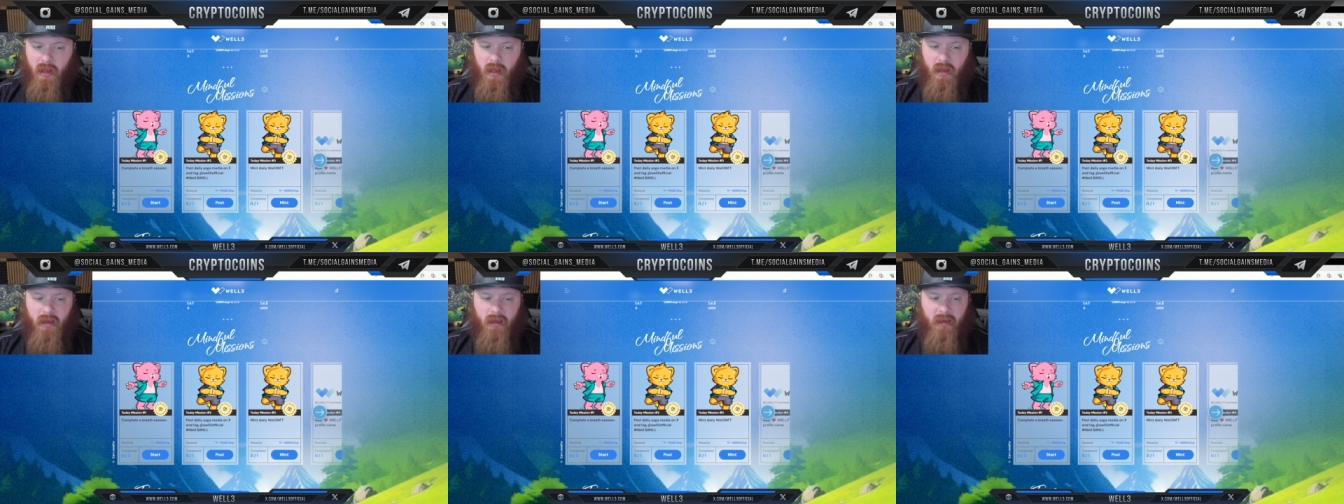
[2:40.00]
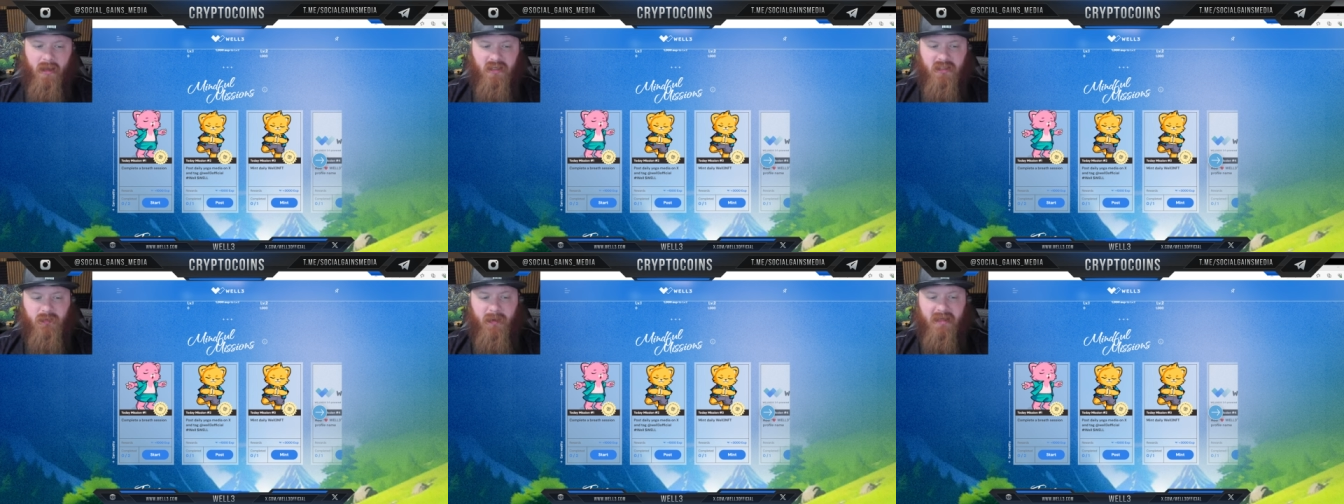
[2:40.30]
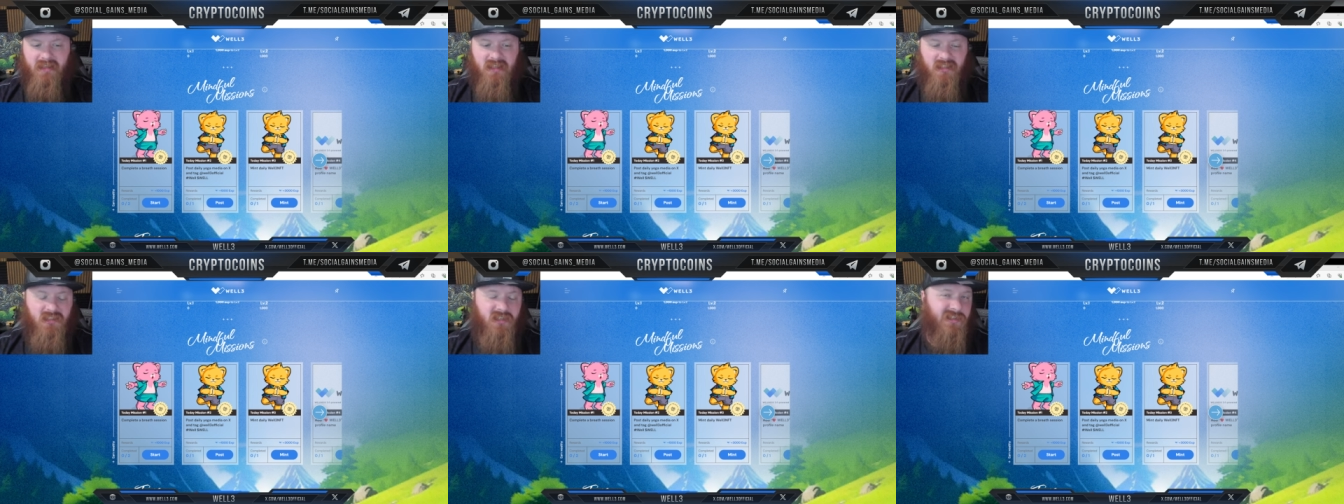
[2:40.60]
uh,
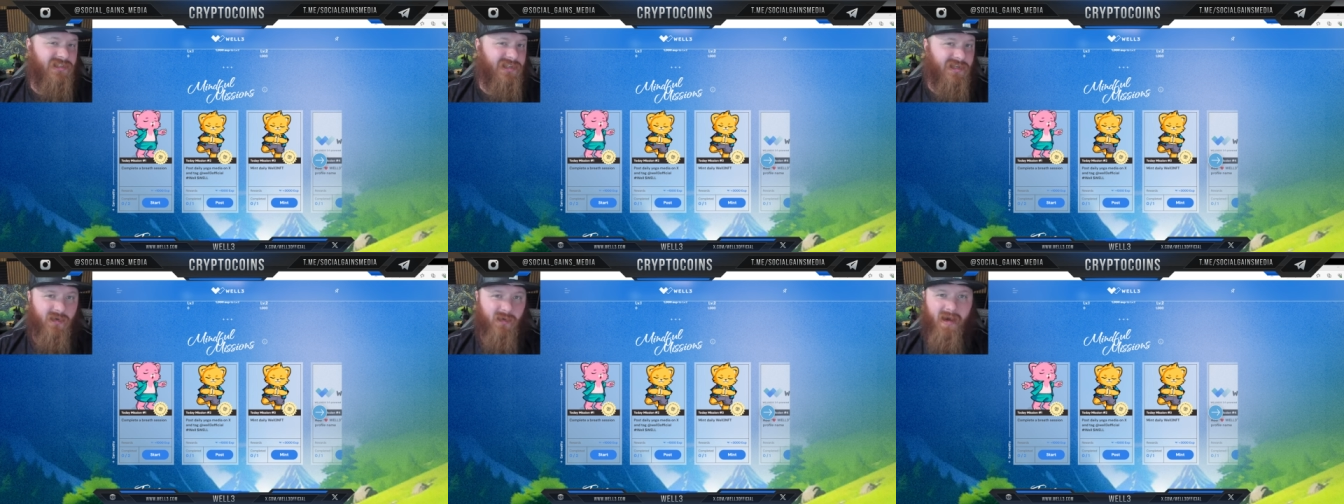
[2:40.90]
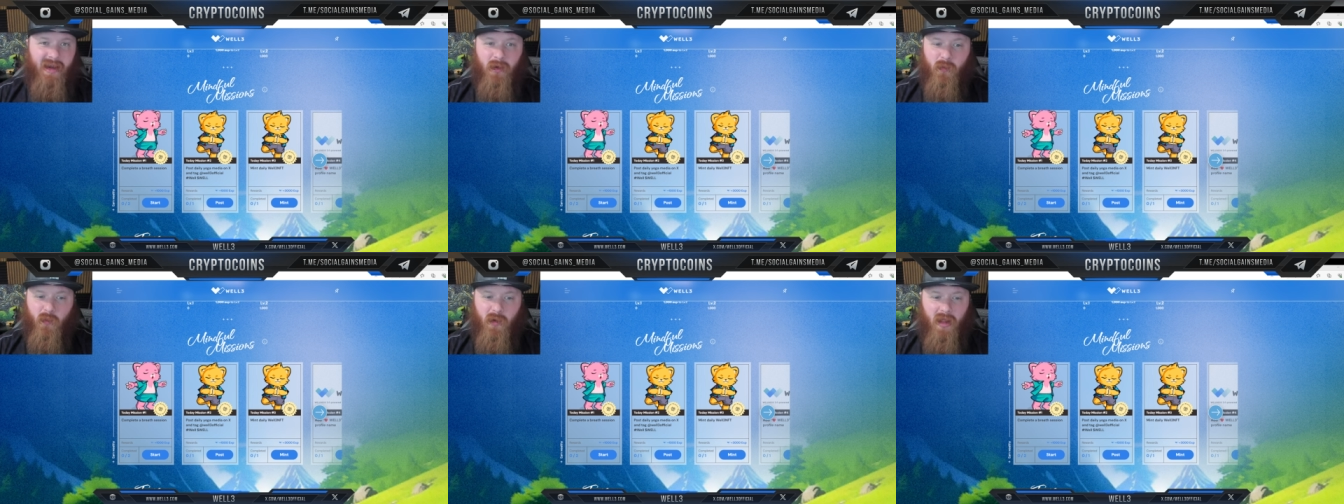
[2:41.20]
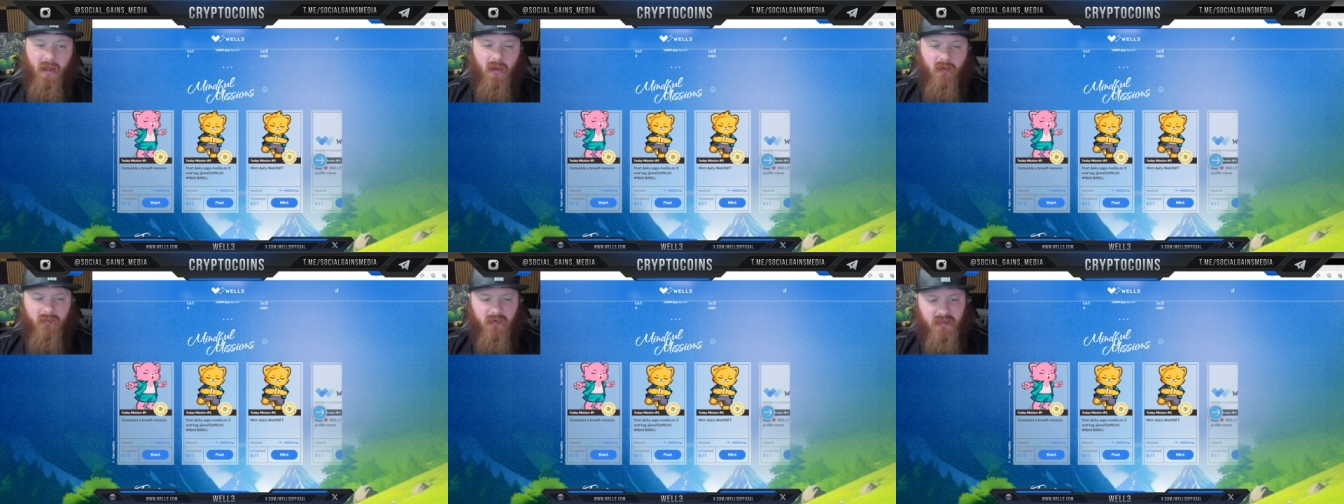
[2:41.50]
expected to generate
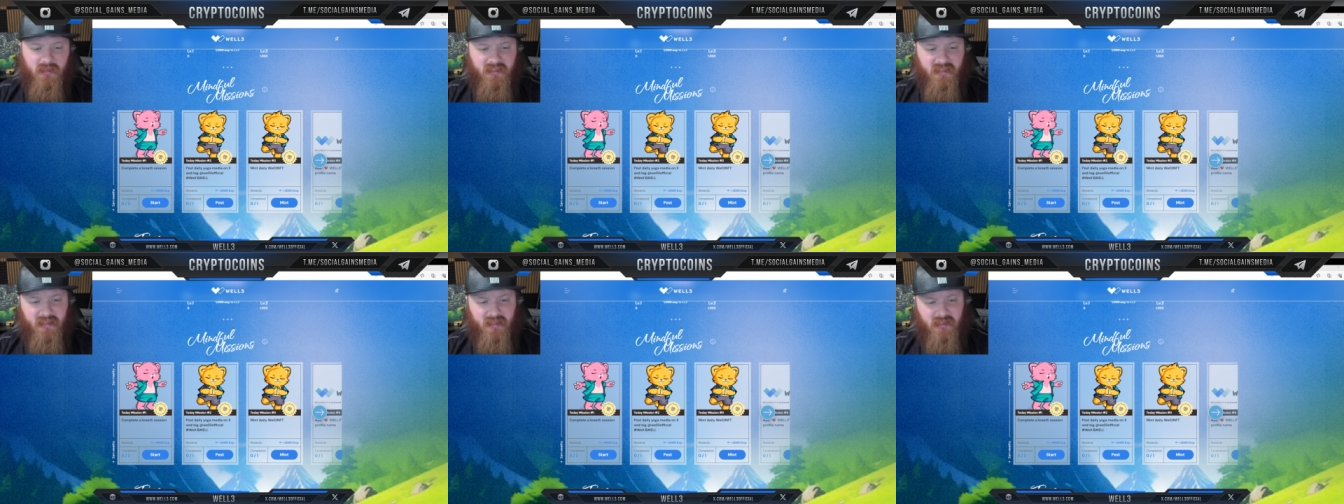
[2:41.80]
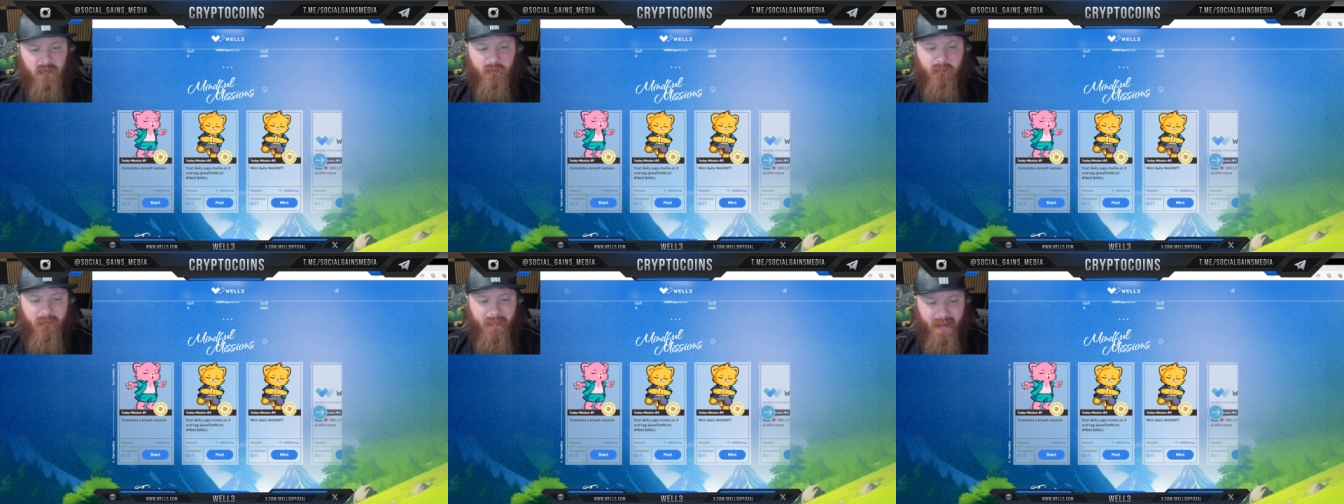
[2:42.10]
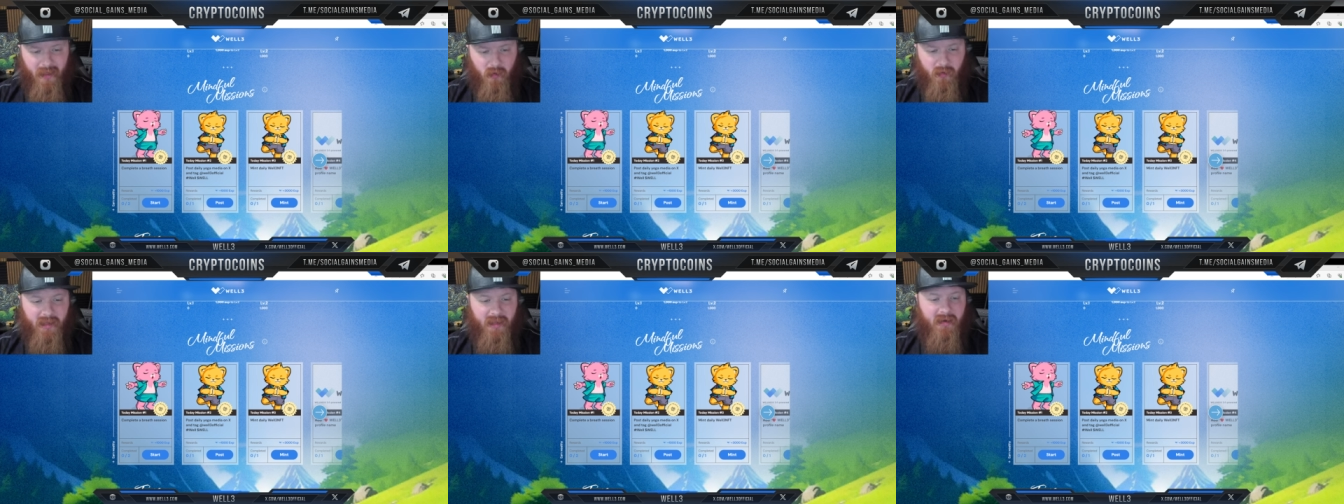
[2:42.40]
well over 6
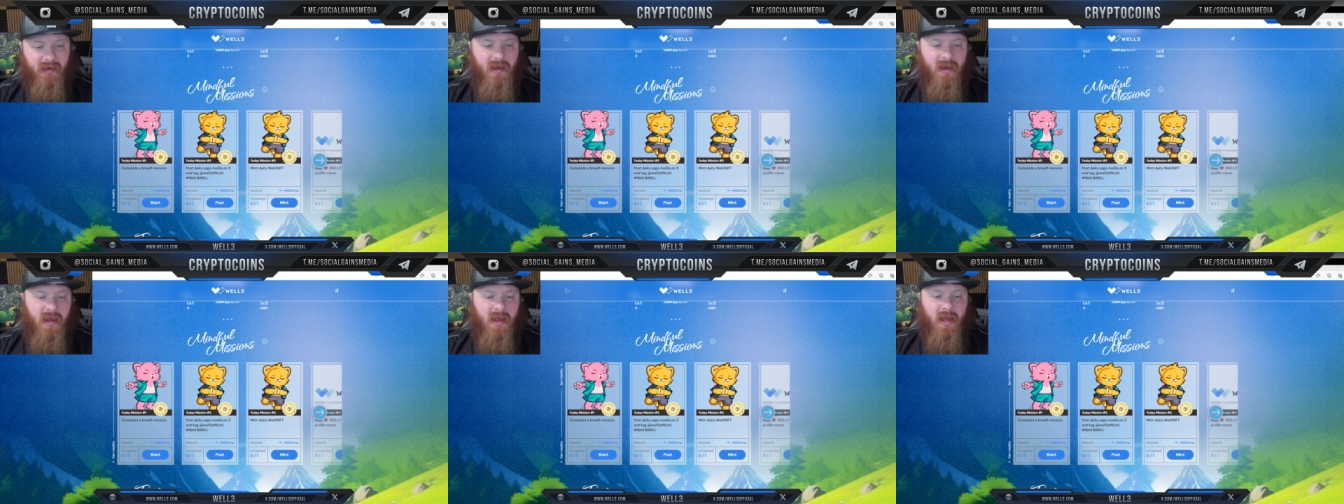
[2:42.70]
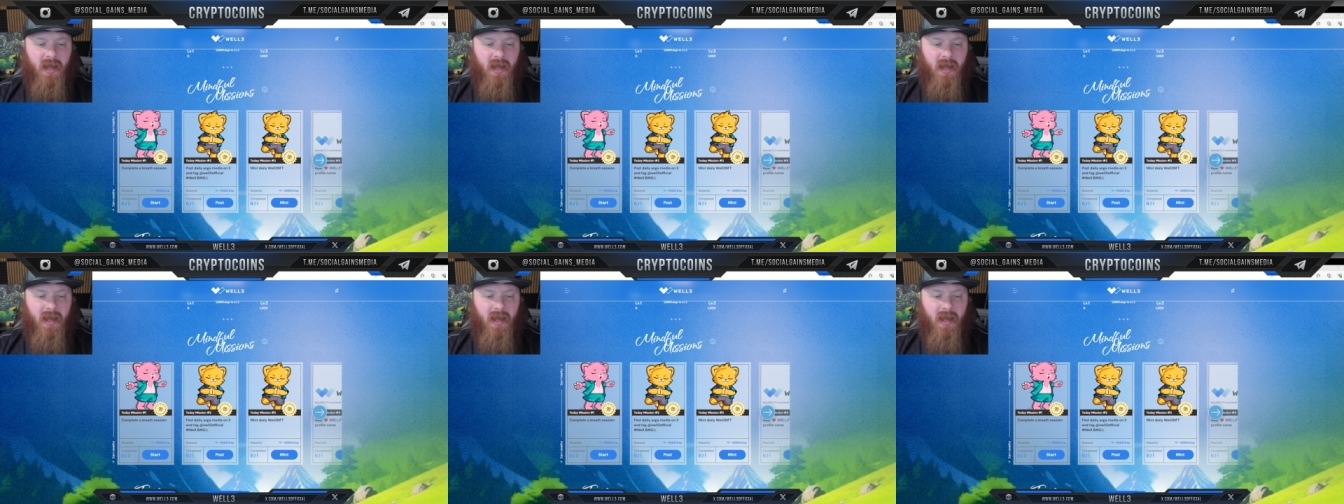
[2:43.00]
billion